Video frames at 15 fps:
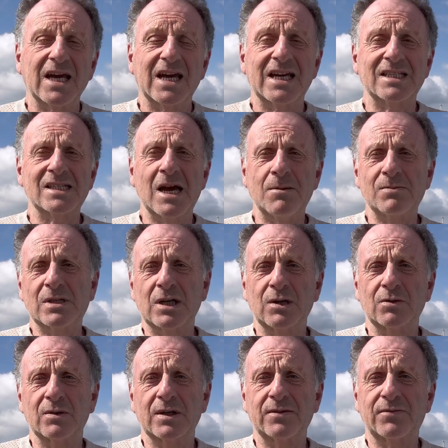It's
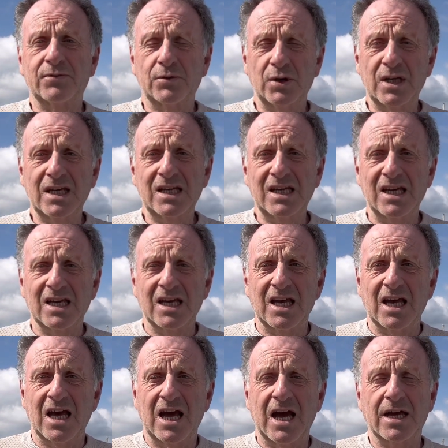absolutely free
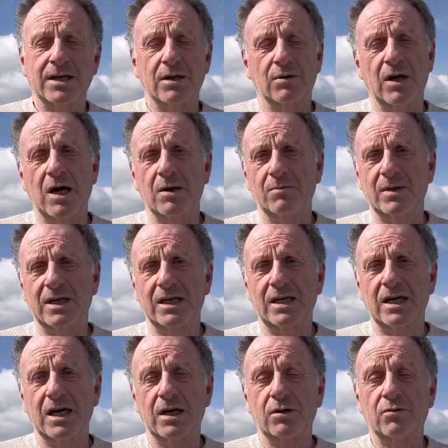and it'll help
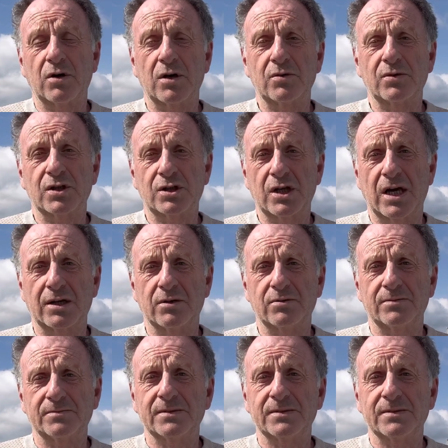me uh, grow the channel.